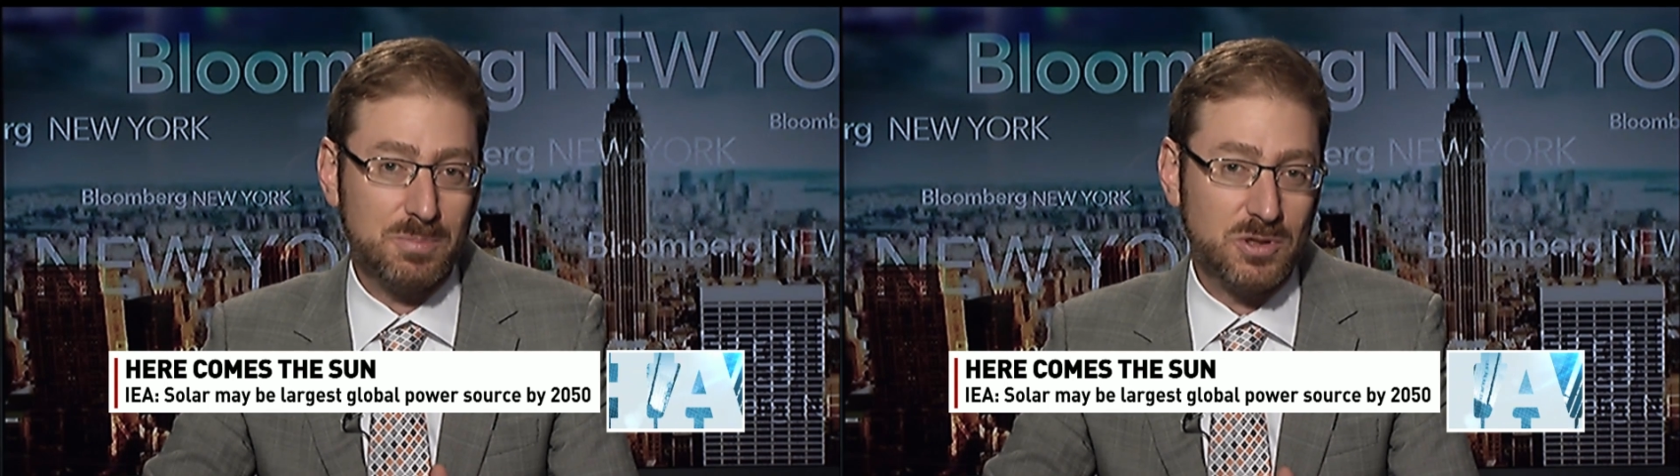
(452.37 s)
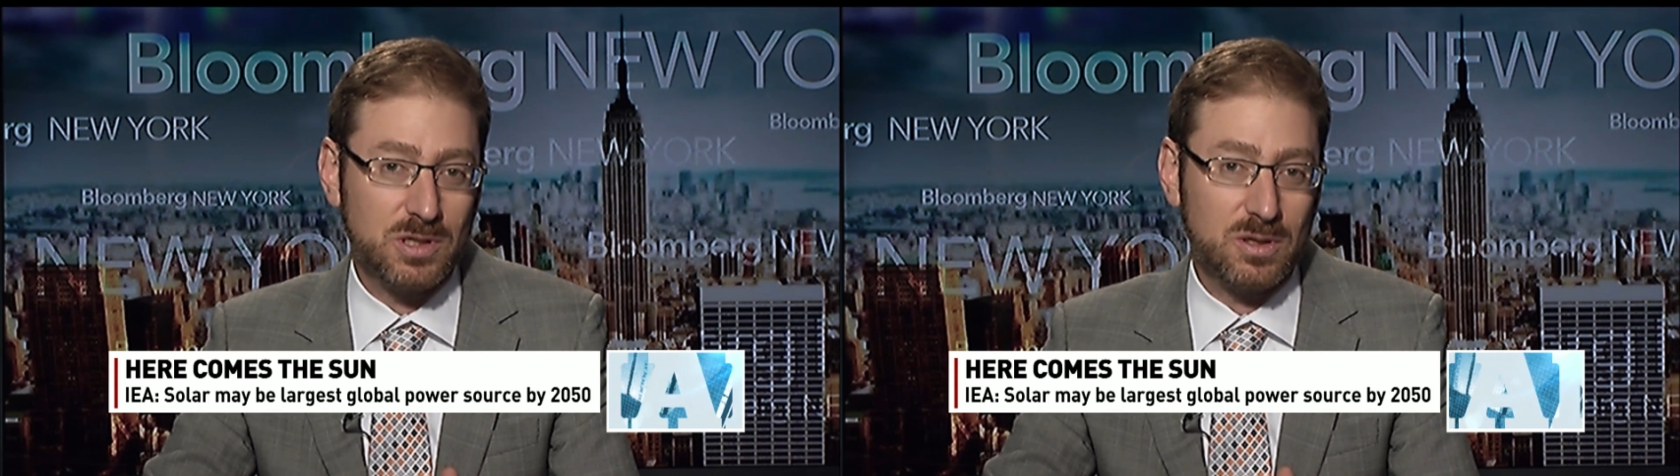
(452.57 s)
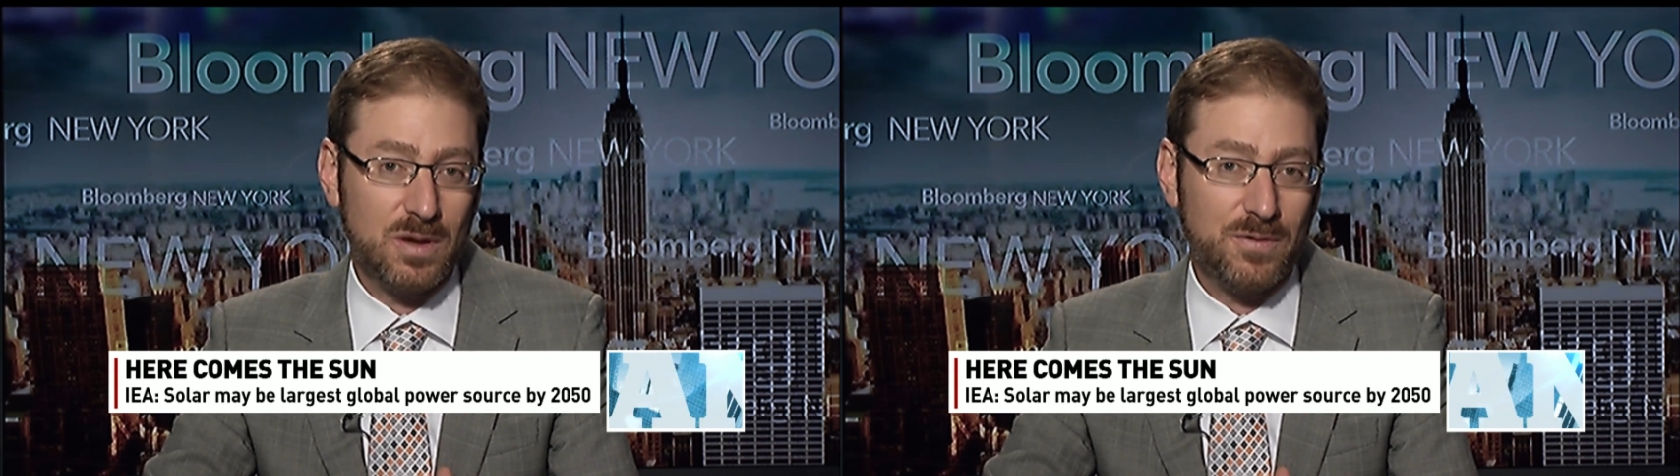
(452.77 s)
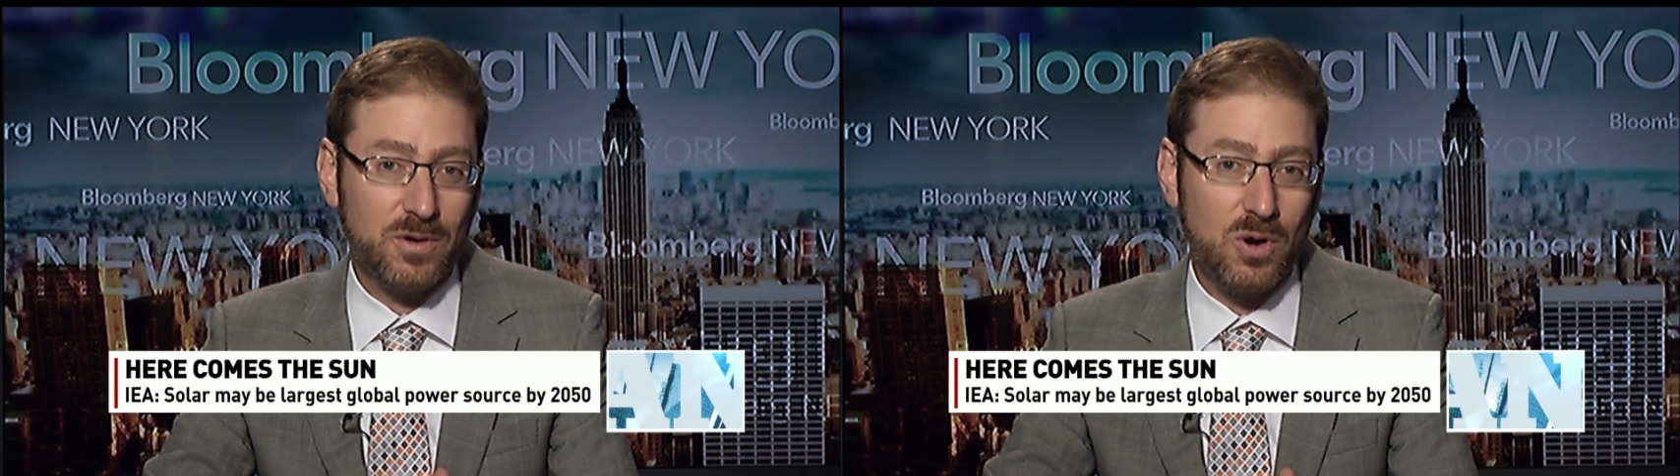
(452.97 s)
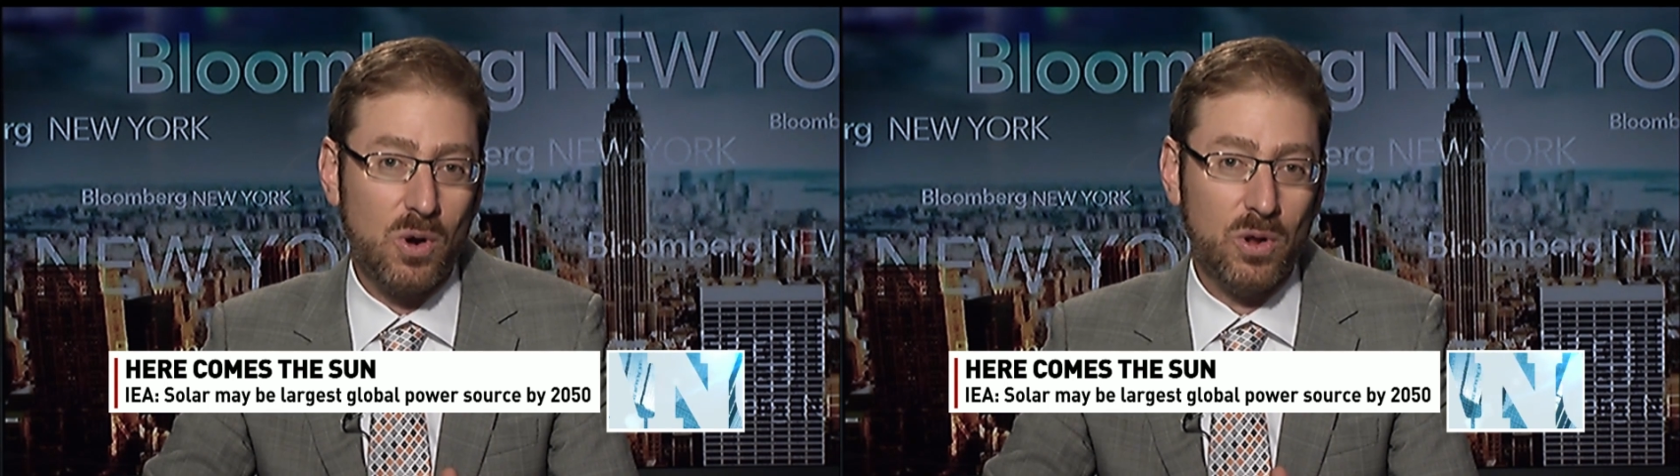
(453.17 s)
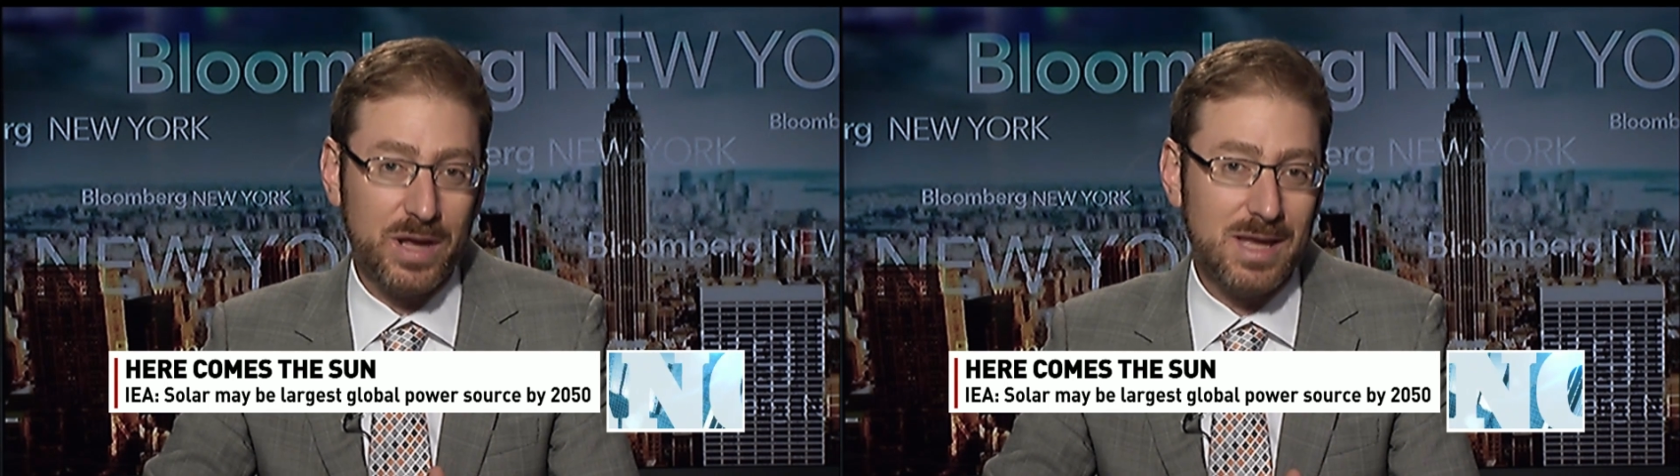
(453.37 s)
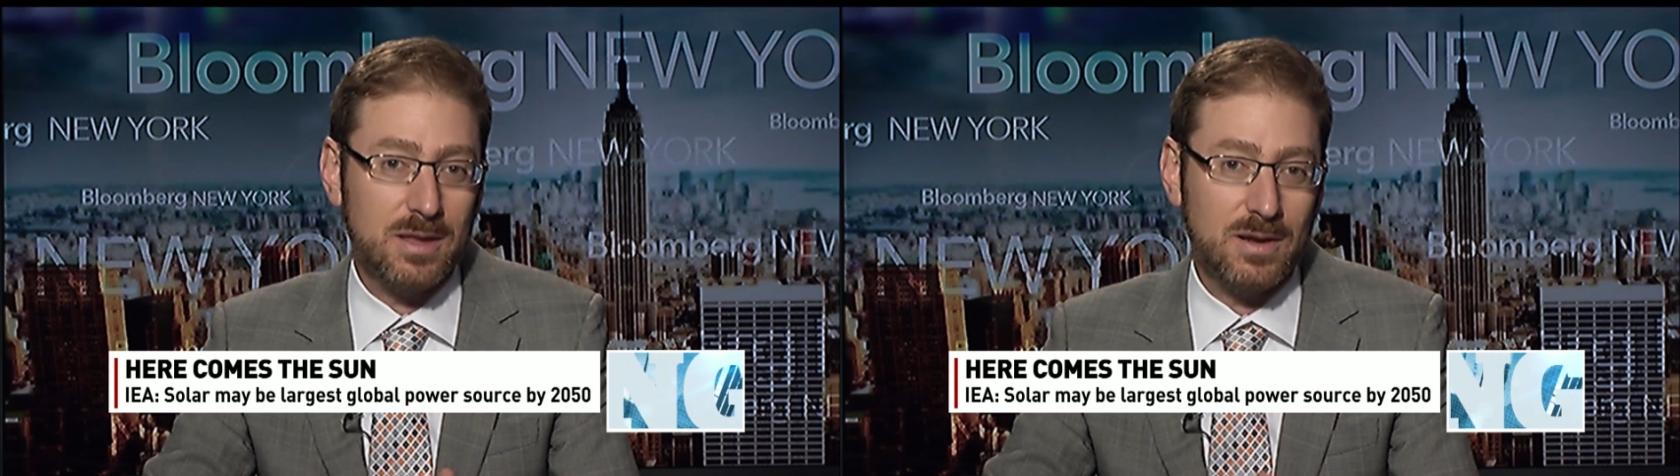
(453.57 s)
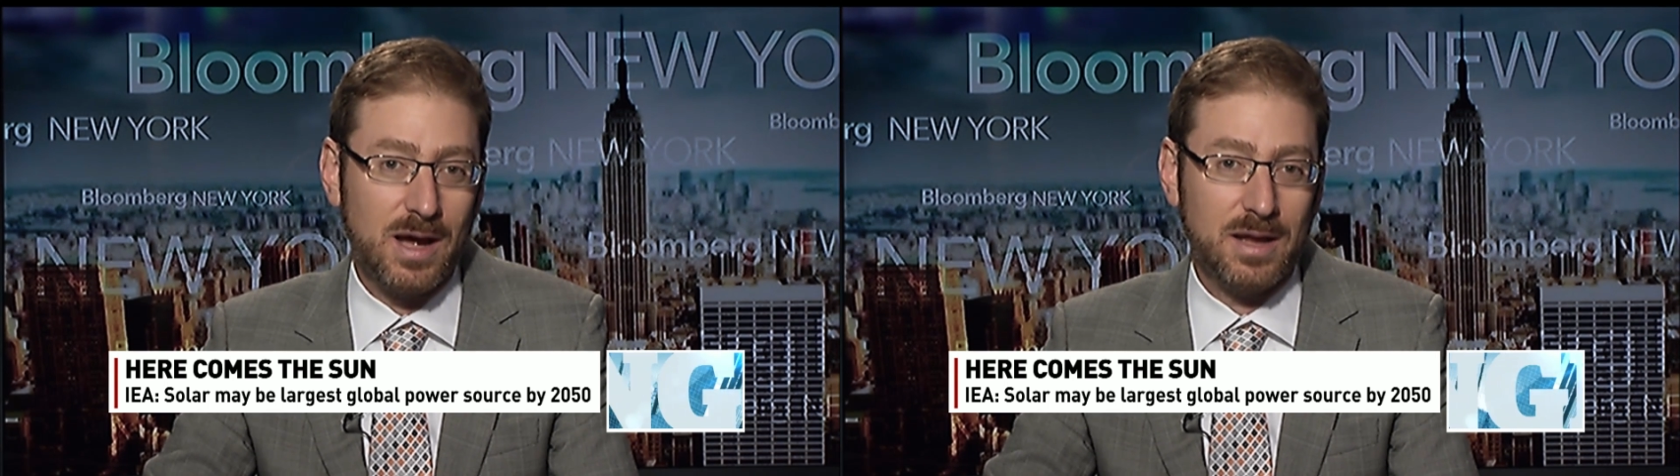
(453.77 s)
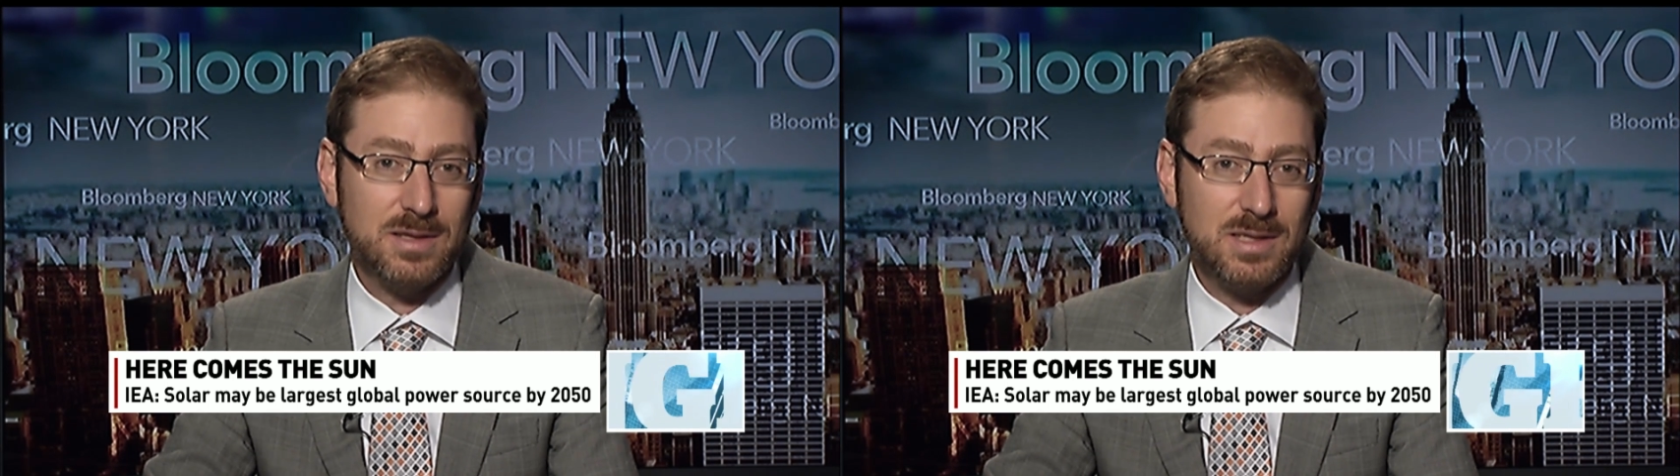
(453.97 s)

particularly for coal in the United